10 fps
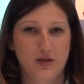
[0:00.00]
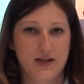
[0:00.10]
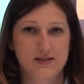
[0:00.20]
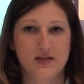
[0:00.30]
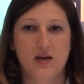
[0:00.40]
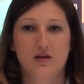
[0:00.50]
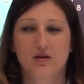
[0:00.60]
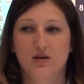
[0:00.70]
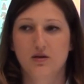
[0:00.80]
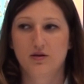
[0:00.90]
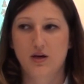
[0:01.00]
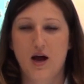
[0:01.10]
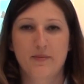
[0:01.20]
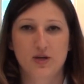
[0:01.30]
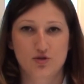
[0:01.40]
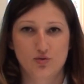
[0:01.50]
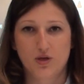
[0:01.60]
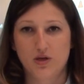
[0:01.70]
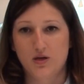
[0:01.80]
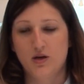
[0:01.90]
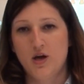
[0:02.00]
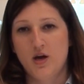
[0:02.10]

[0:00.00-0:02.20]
let's say, coming to the